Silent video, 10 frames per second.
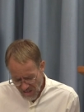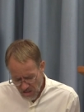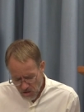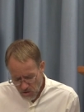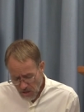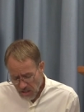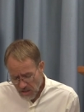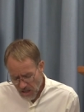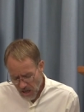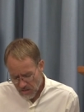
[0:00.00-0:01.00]

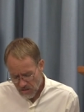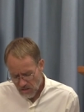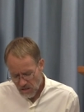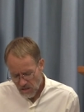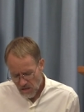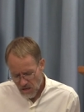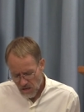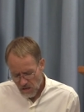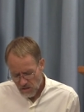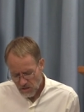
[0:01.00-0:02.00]
strengthen us
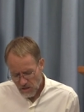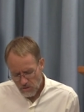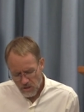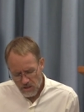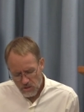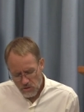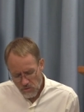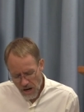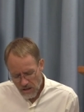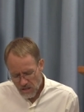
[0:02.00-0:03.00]
so that when the
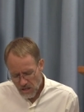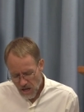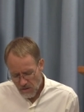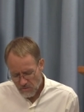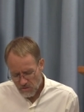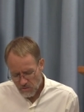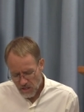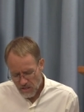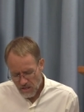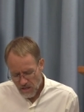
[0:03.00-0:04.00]
trial comes,
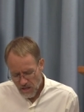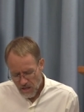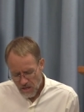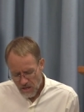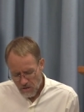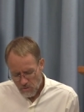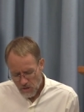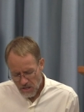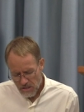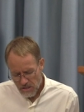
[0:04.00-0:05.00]
when,
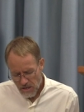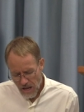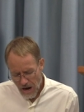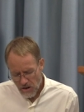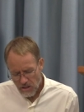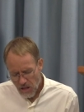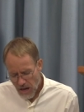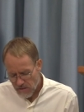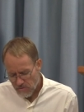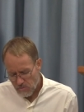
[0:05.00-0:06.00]
when our
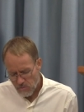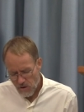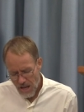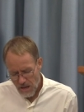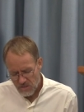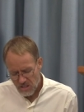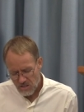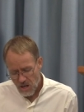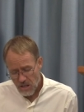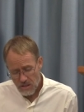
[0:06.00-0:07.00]
life perhaps is
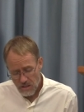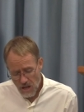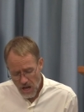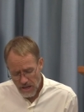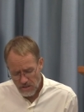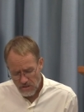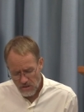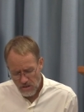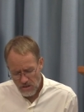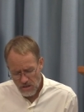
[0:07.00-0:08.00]
on the line
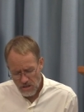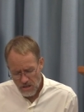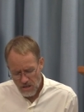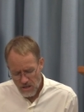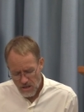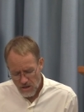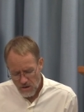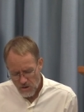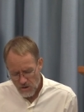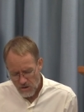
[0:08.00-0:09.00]
or
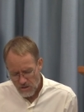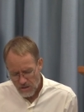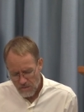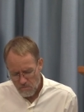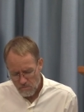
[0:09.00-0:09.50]
or